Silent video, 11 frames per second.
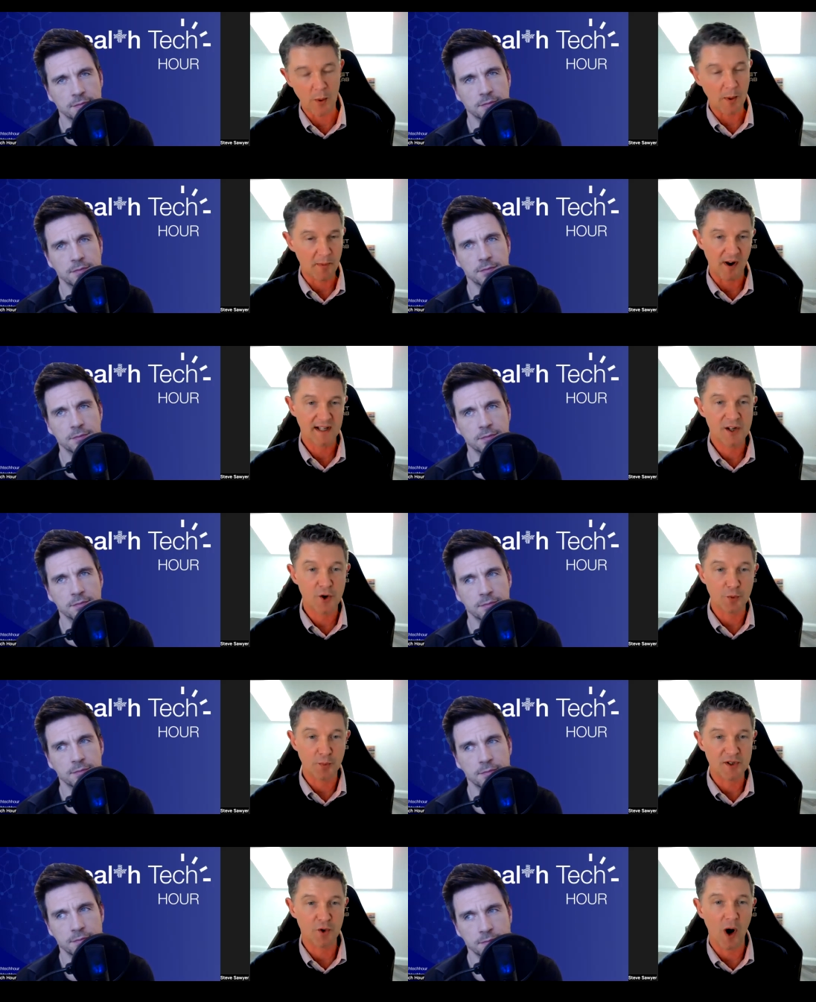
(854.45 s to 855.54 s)
Speaker 1: we provide social
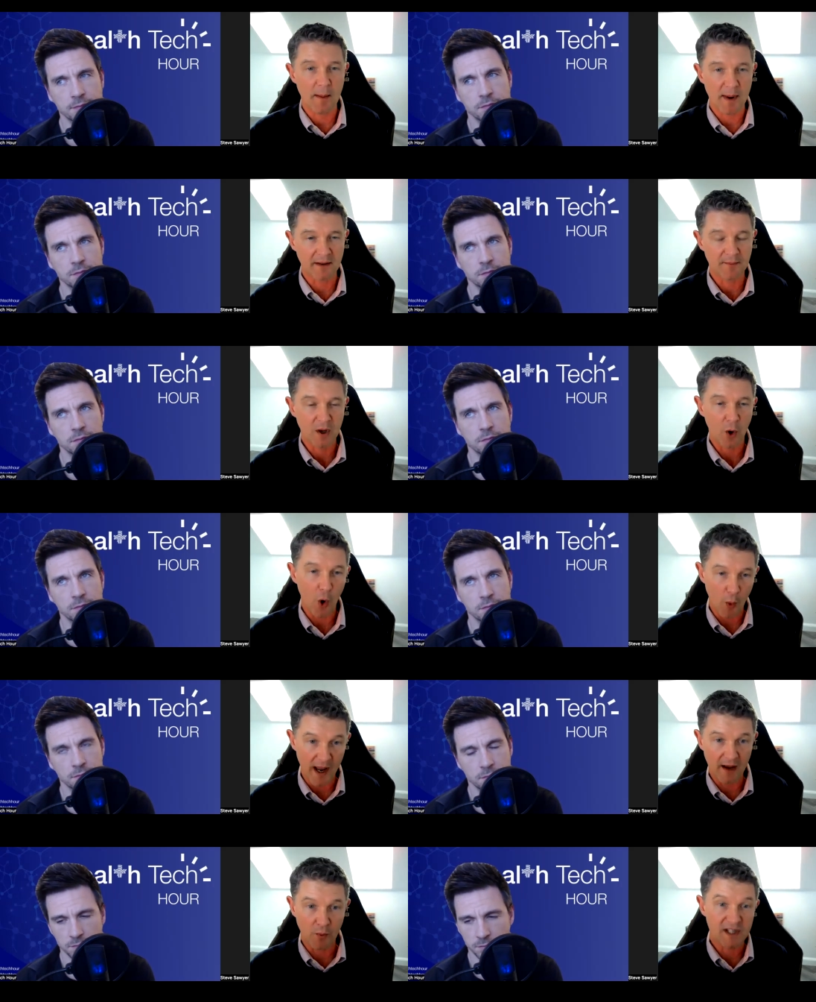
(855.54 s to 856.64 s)
prescribing or where
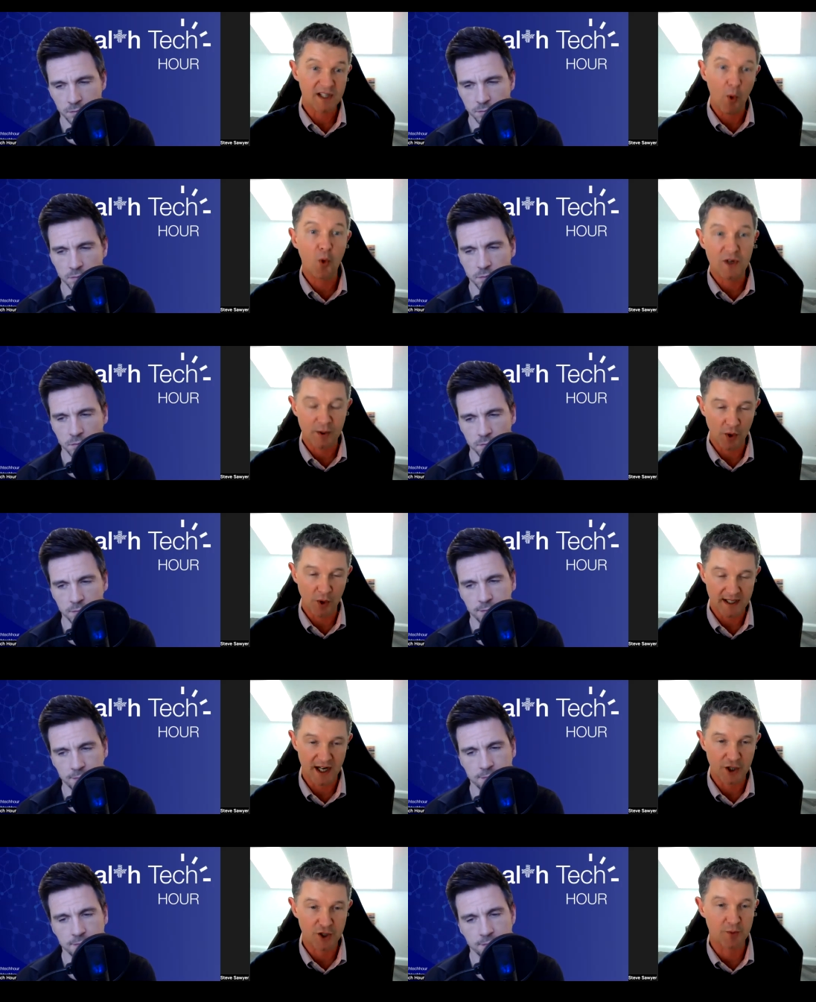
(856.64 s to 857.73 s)
we're supporting
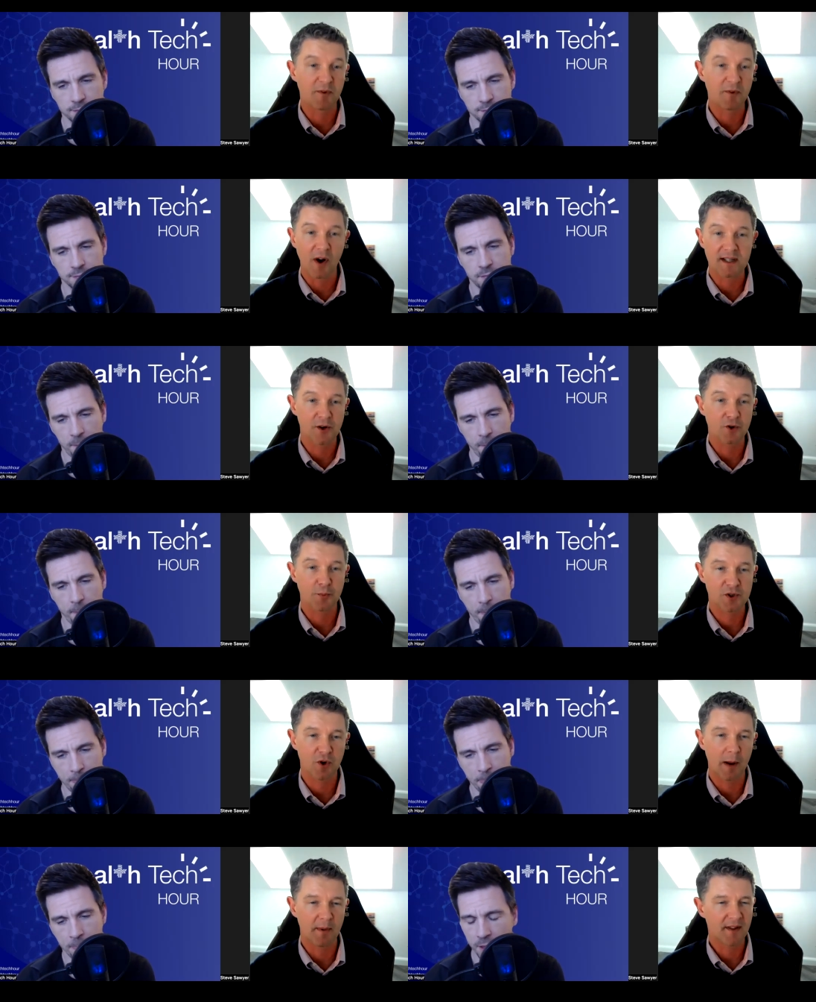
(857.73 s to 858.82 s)
organisations to provide social
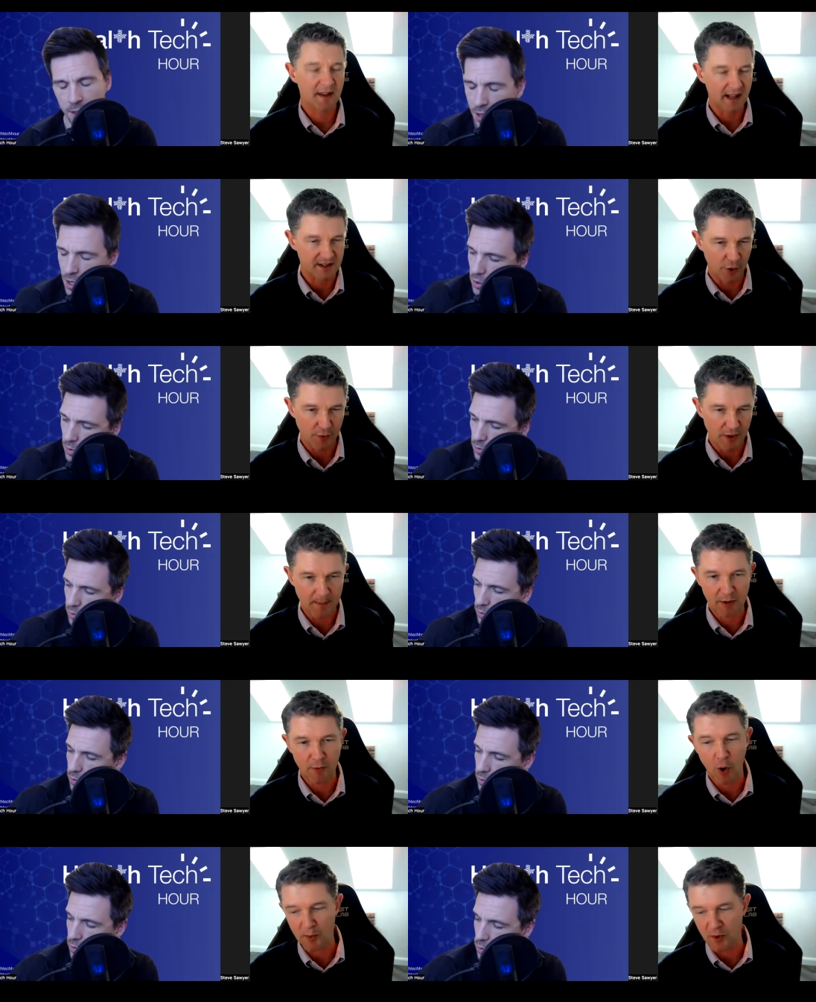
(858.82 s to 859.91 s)
prescribing. I think that's got a really big
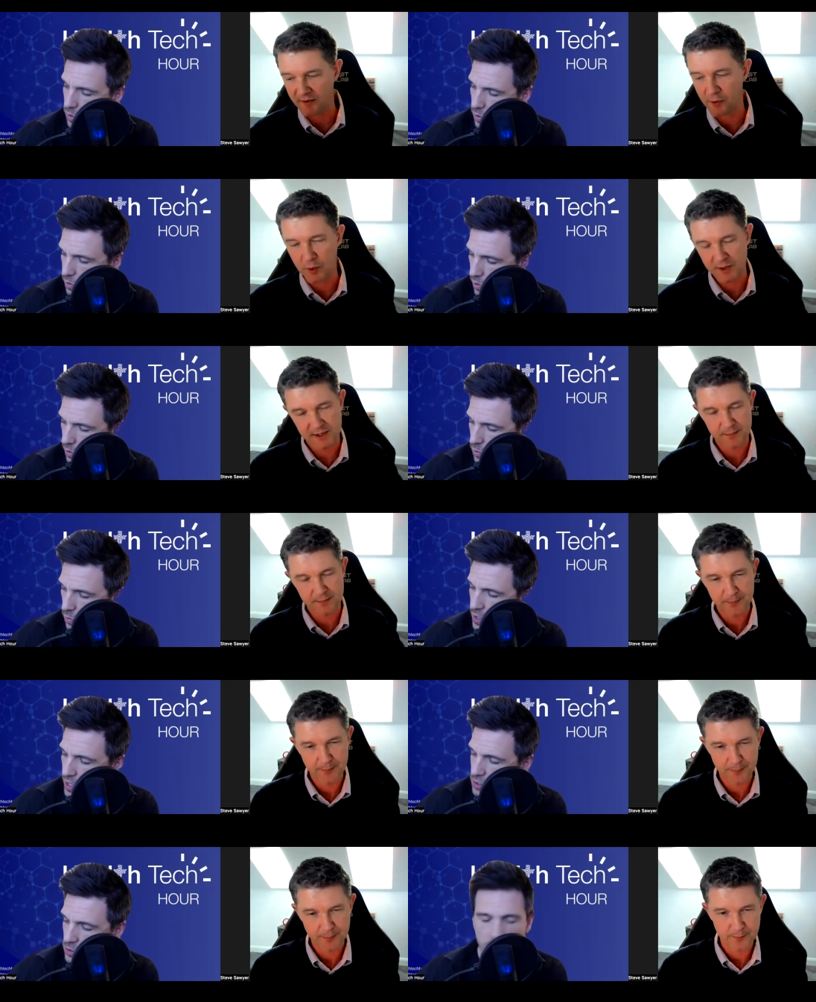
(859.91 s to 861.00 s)
role moving forwards.
Speaker 2: Well, let's
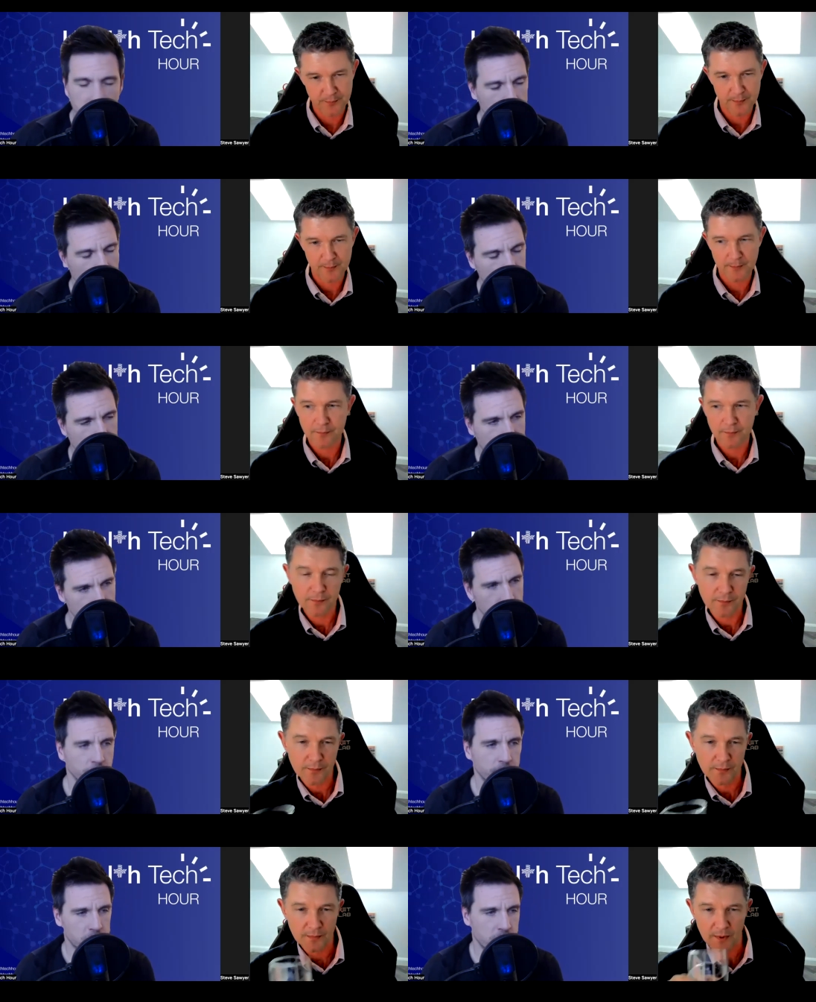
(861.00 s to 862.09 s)
talk, let's talk about social
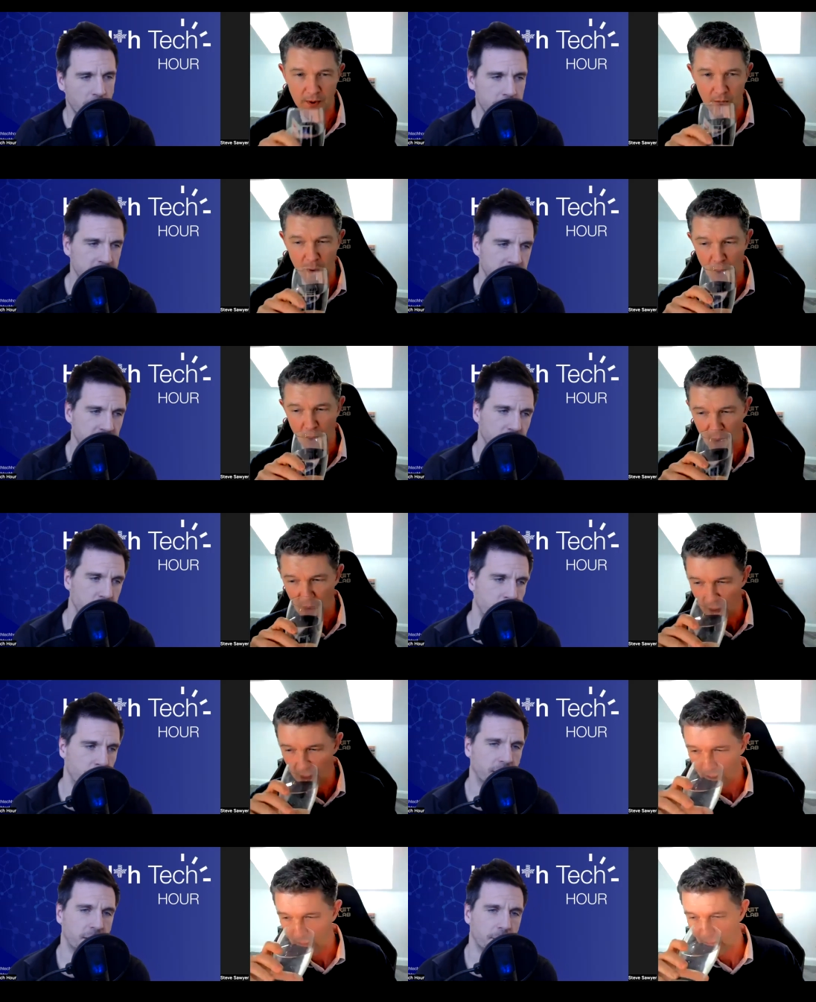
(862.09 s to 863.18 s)
prescribing, seeing as you bring it
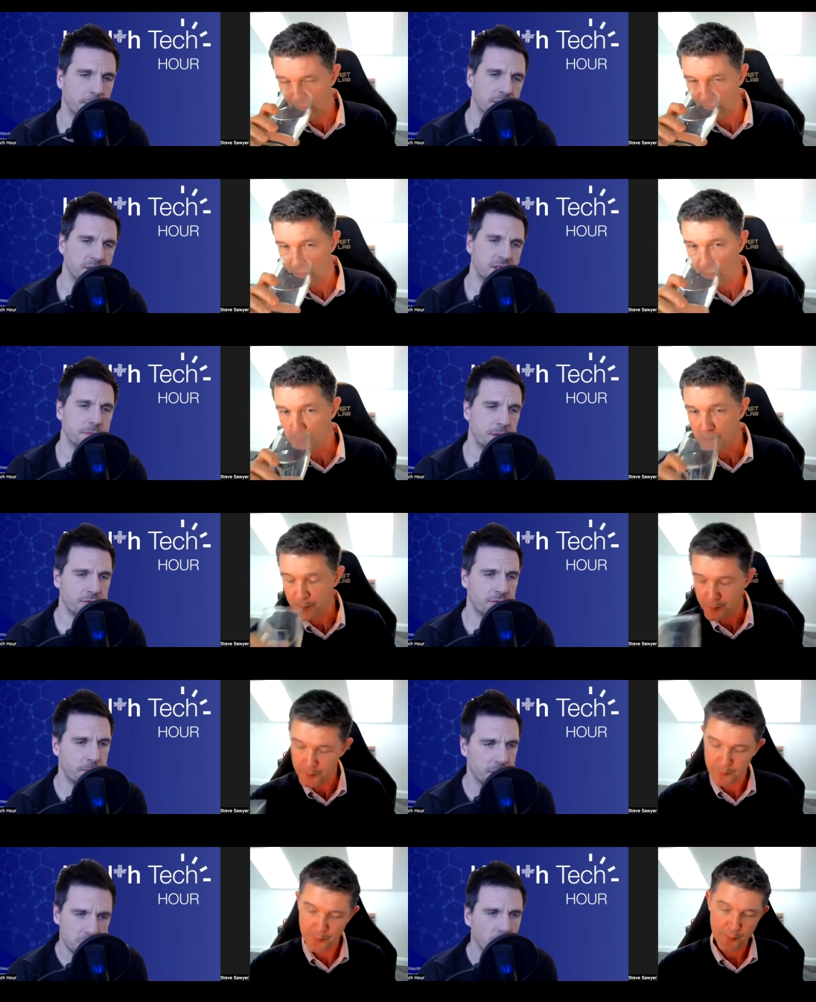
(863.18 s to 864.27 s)
up, because it's a bit of a
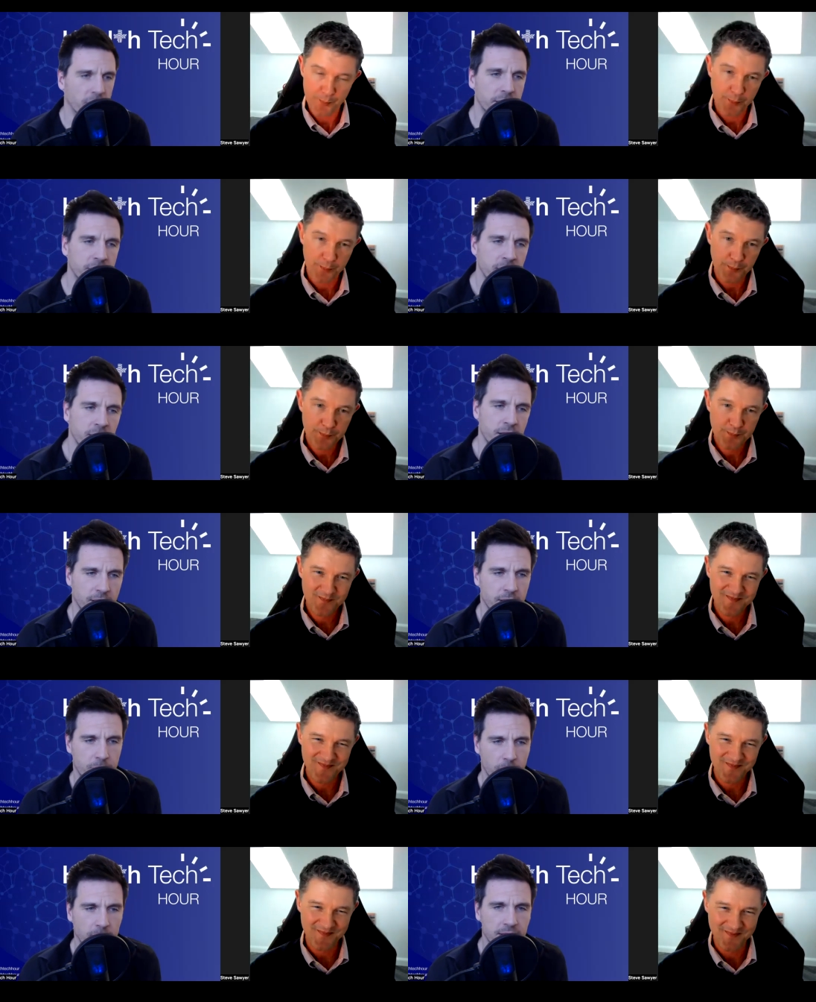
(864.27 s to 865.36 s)
buzzword and it
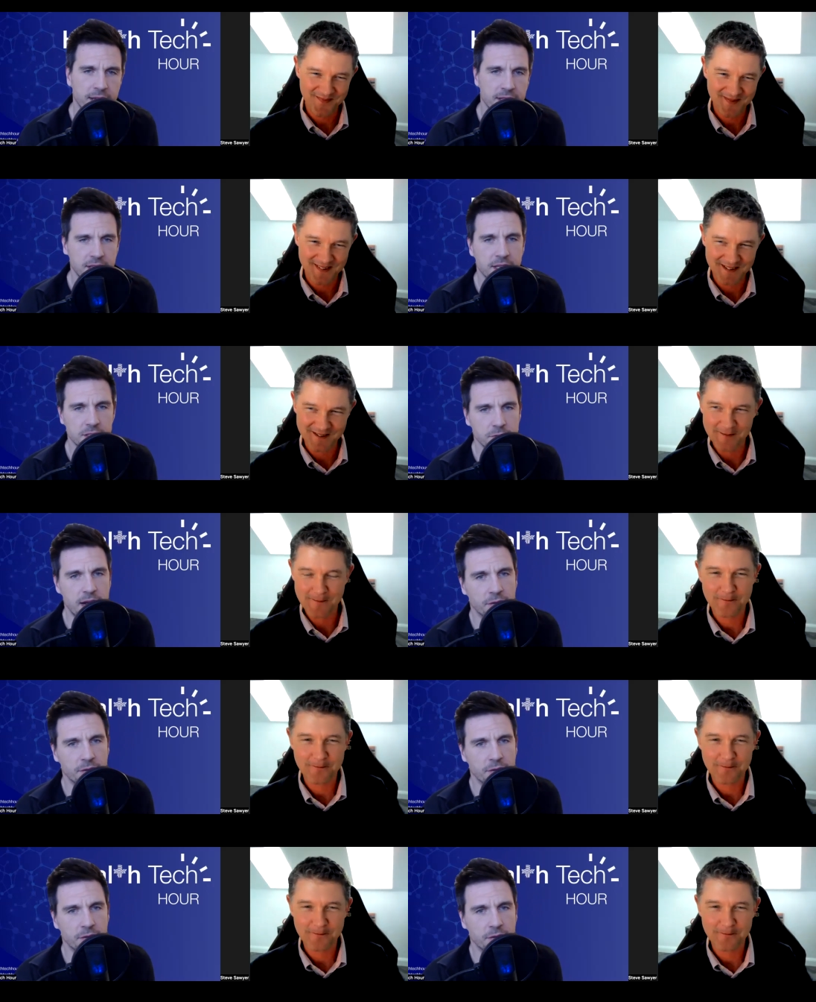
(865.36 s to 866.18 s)
probably gets kicked around a